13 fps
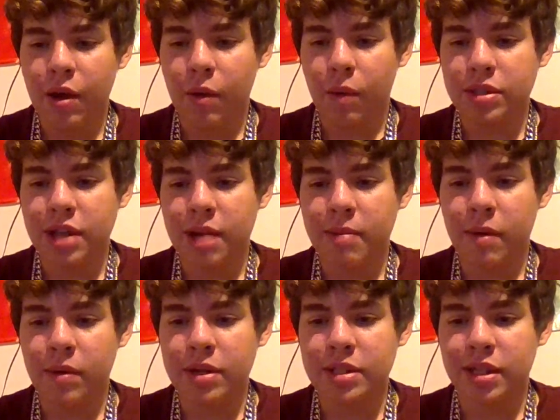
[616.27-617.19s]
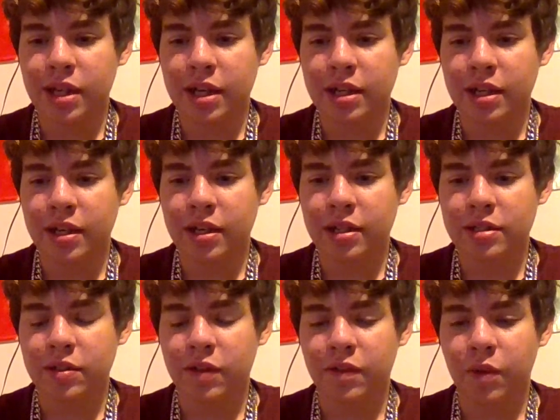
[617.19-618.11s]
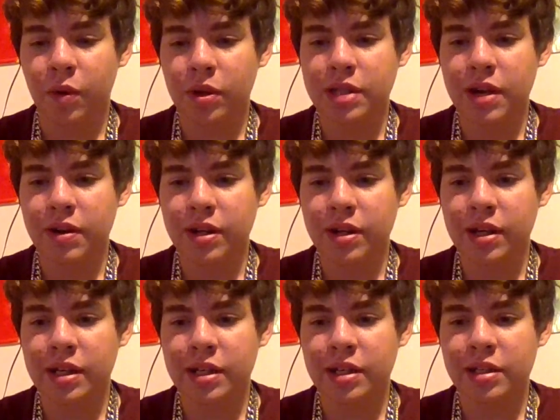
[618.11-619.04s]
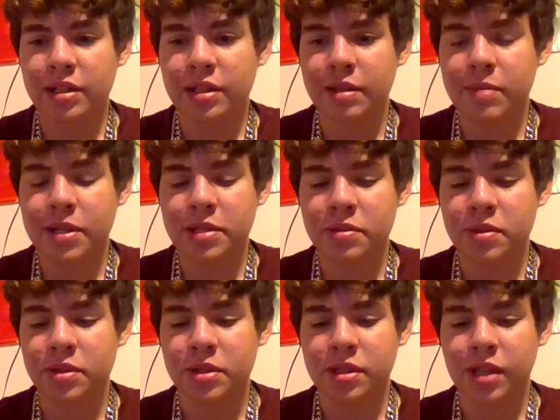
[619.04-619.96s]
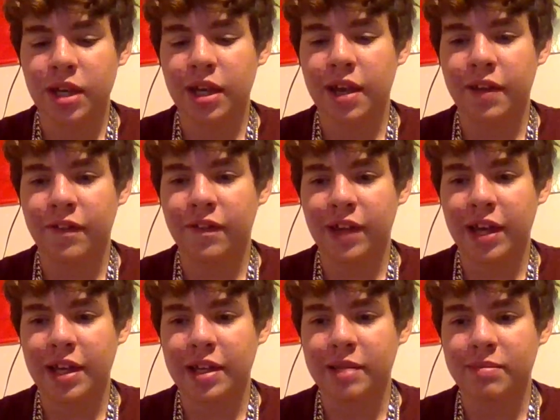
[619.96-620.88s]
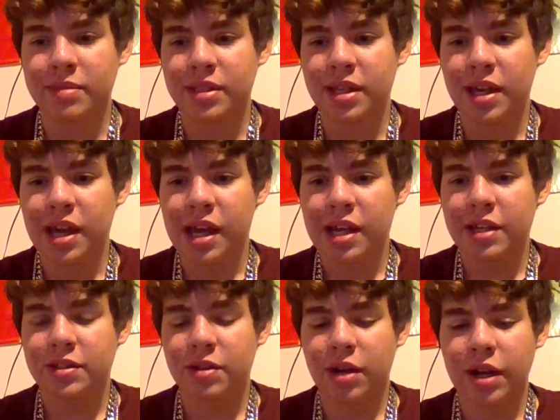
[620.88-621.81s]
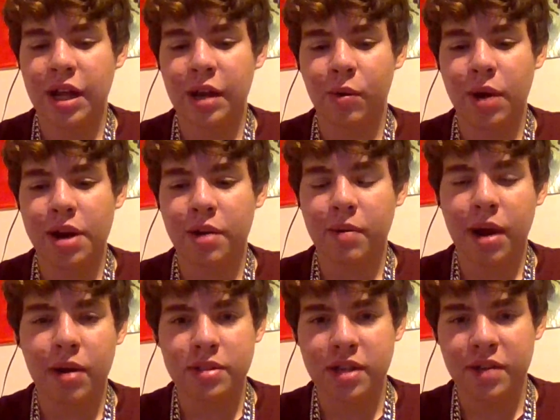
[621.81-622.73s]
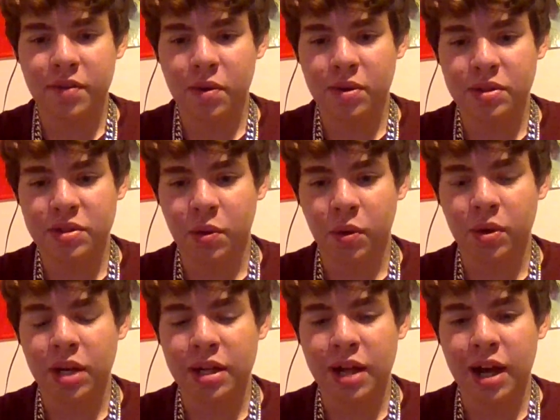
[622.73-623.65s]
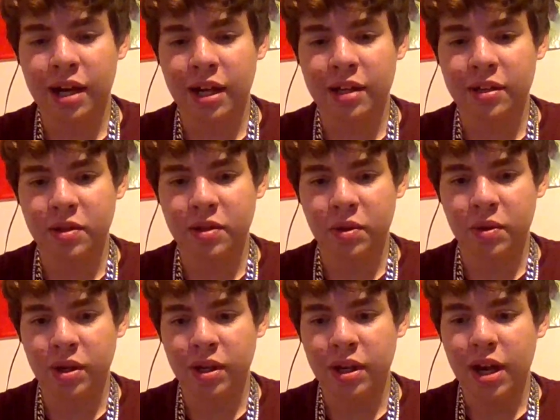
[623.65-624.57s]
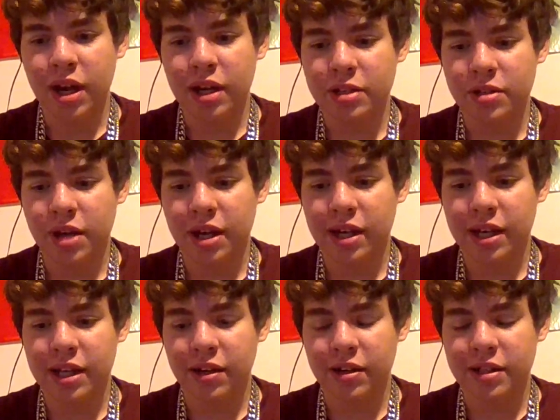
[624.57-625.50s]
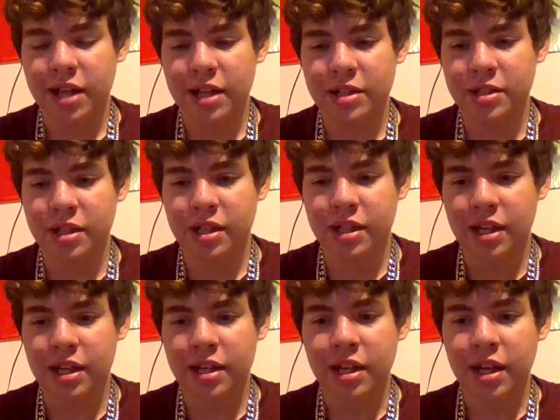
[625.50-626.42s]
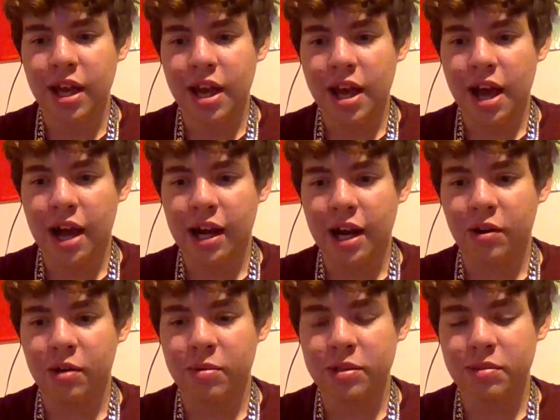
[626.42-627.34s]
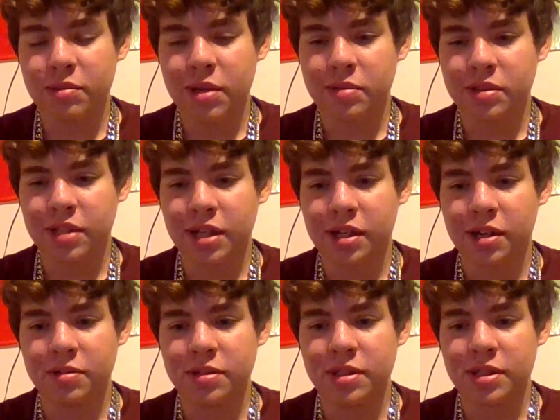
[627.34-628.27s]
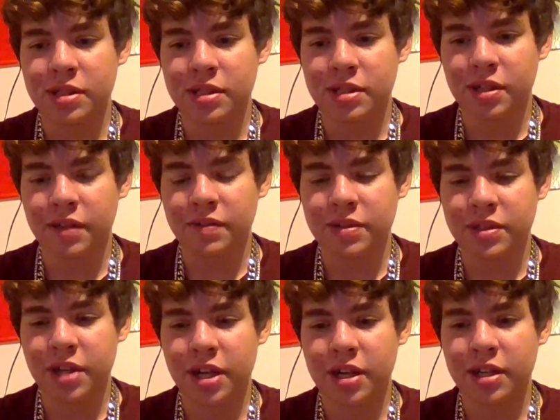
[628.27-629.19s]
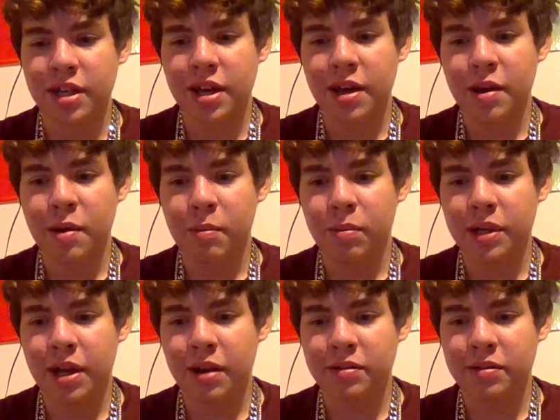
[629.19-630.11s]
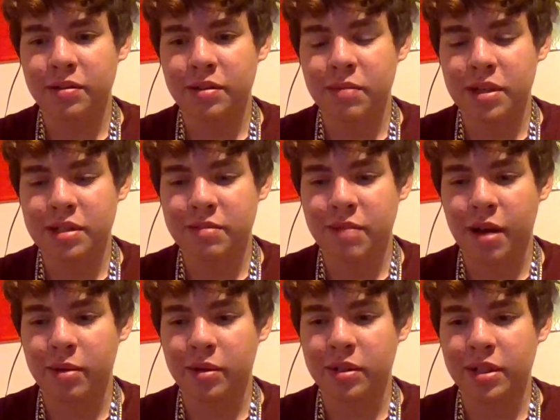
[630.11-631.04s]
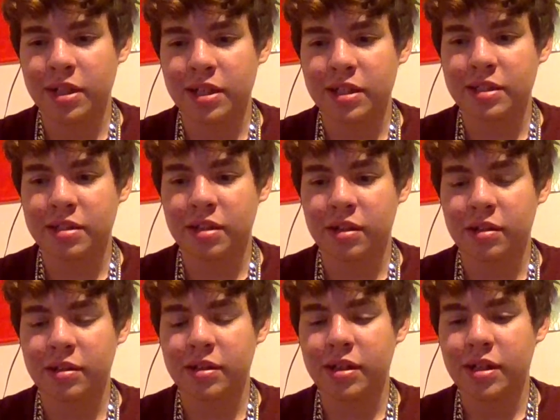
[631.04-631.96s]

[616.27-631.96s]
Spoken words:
One time I went to like this little forest area, and then the bitch was just like in flames. So I like ran around to everyone's door, like knocking on the door, trying to get their attention, and then I got a whole bunch of people's like hoses and stuff, and try to put out the best of my ability to the